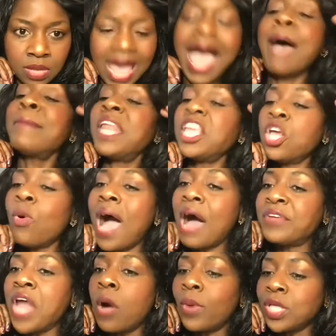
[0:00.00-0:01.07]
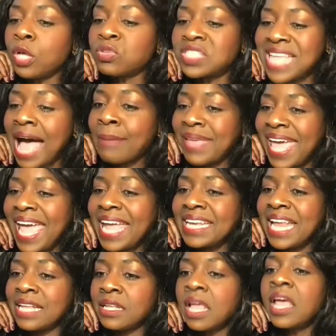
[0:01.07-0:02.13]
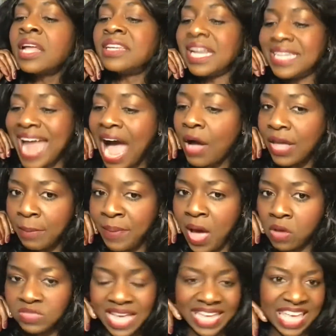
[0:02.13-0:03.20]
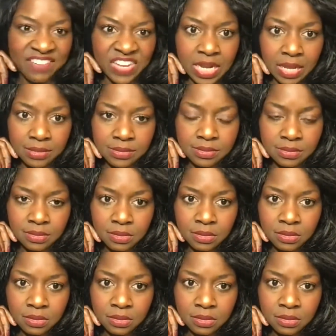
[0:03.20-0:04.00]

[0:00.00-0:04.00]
How many of you all know when you stop eating the doggy bones they're giving us?